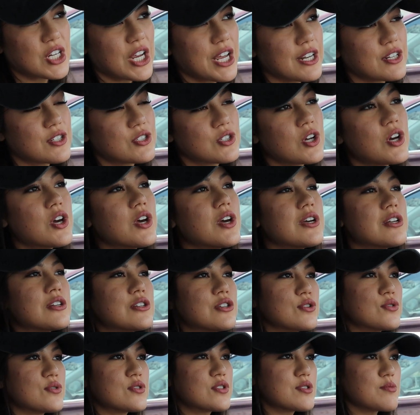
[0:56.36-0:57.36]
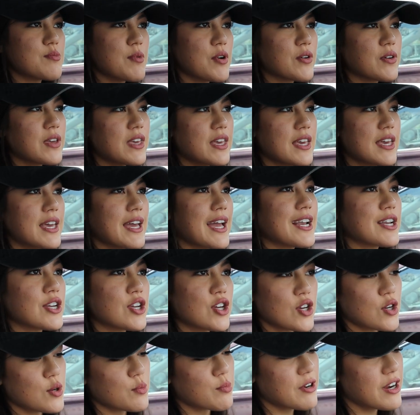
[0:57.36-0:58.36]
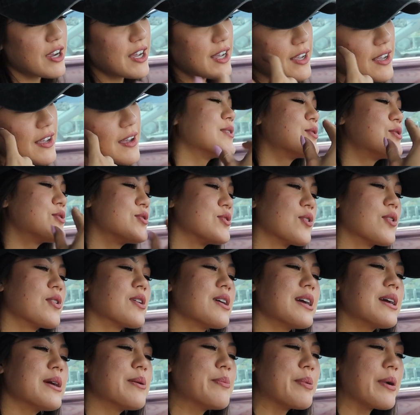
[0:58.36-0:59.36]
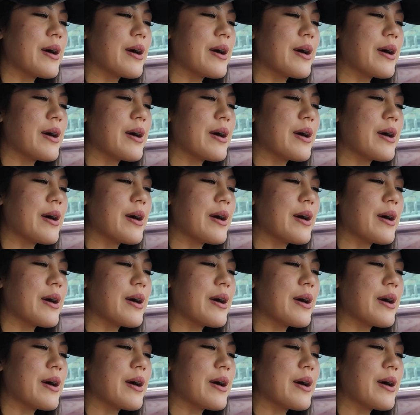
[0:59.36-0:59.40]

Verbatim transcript: changed to Smokey and Kubrick. The story